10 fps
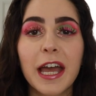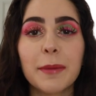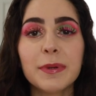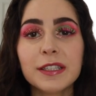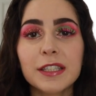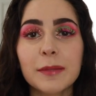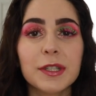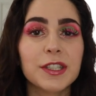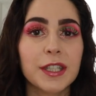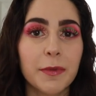I picked up
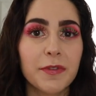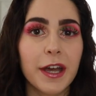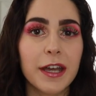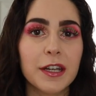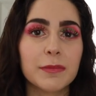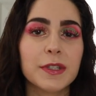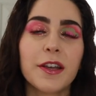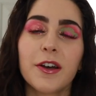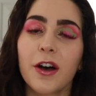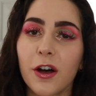some of the items,
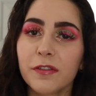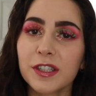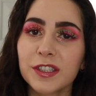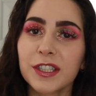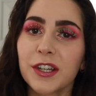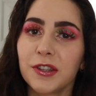obviously